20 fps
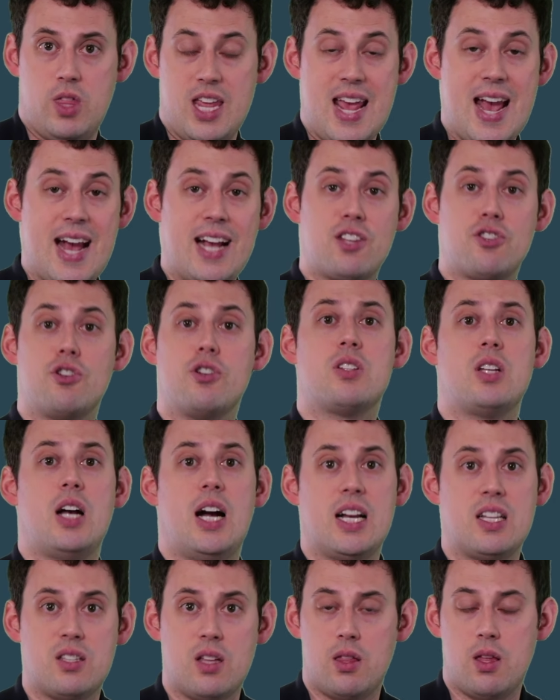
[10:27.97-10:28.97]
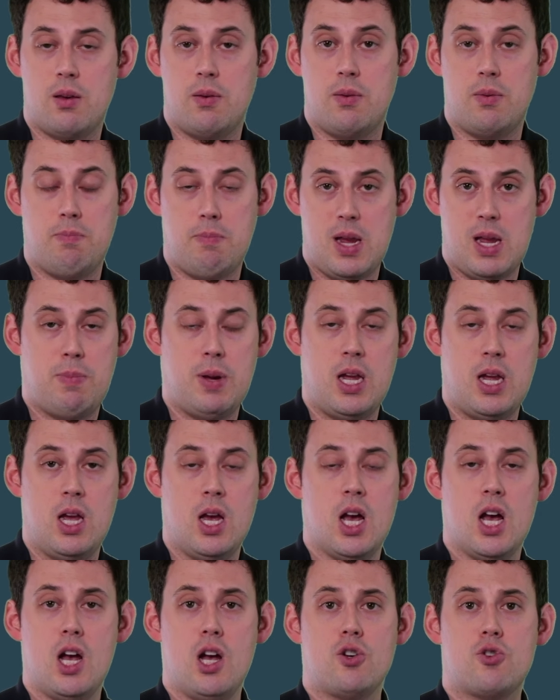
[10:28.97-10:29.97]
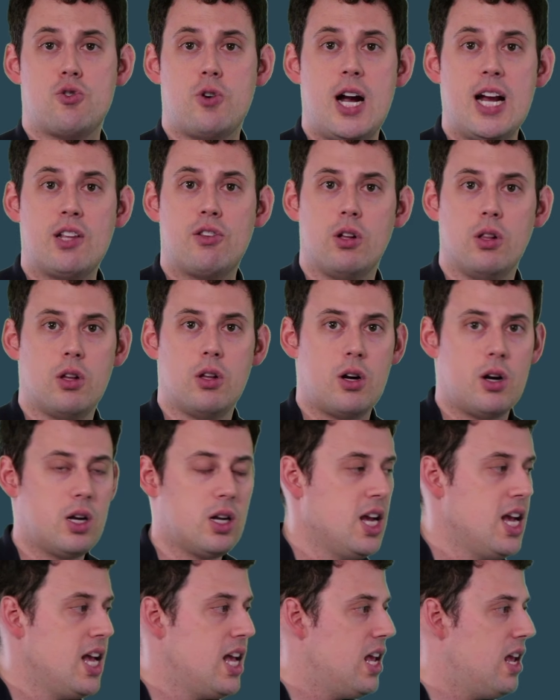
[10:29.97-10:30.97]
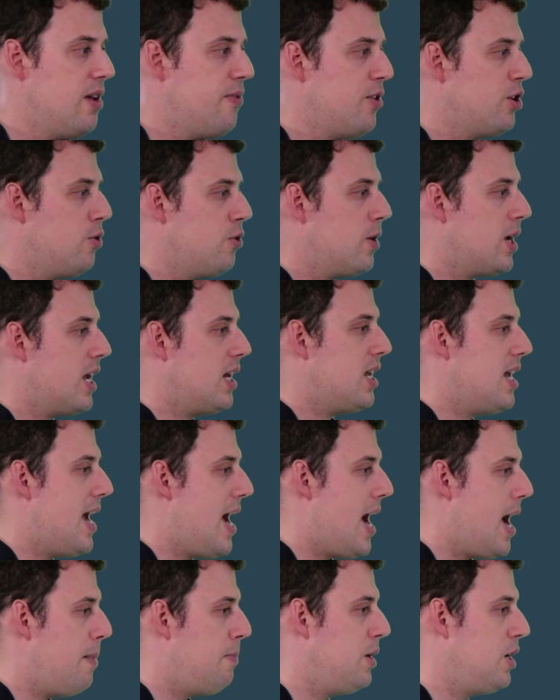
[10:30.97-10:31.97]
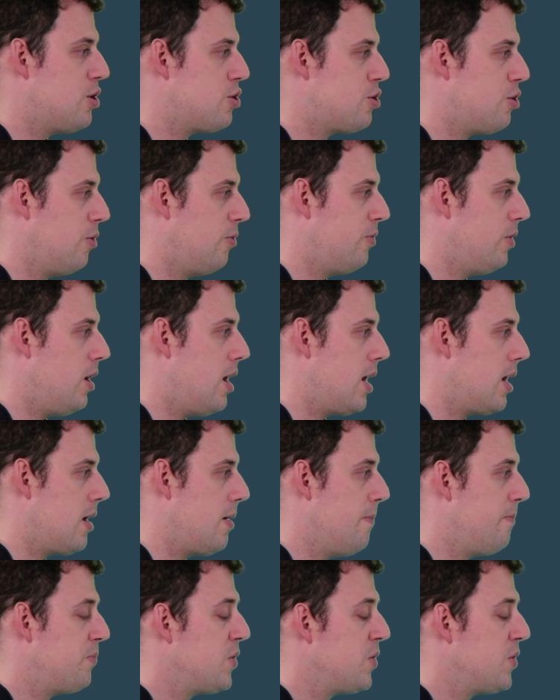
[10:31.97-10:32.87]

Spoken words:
exercise that they may be trying to learn if you're doing any ab initio flying.